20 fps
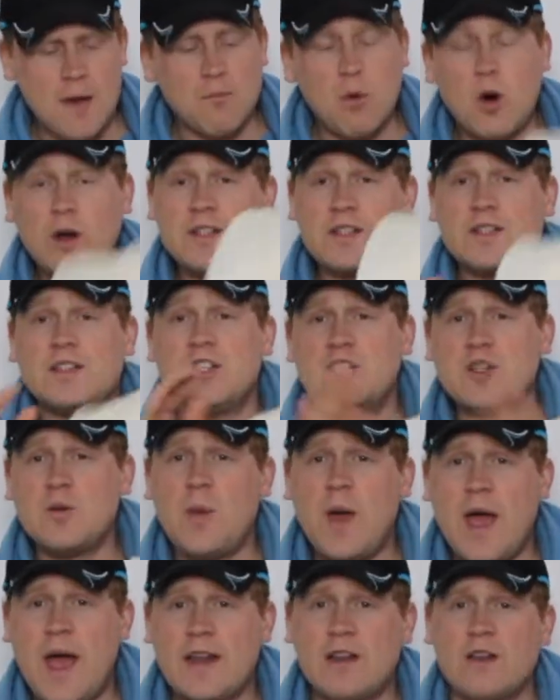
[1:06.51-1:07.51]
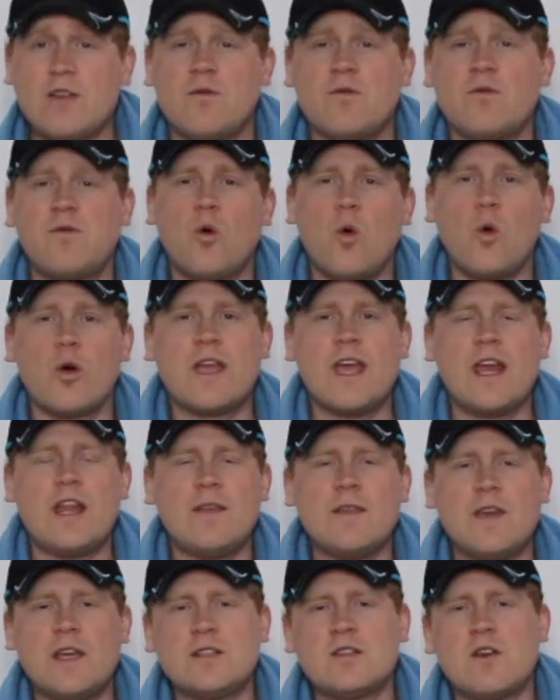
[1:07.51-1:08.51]
my decision pattern for
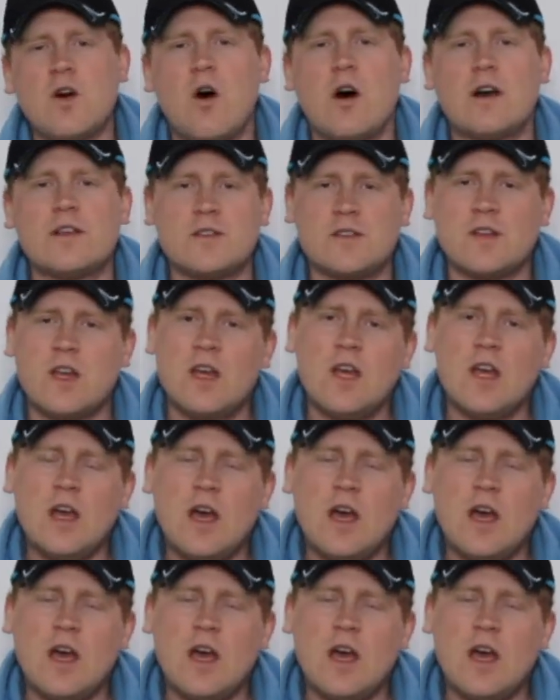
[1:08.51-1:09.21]
getting these guys.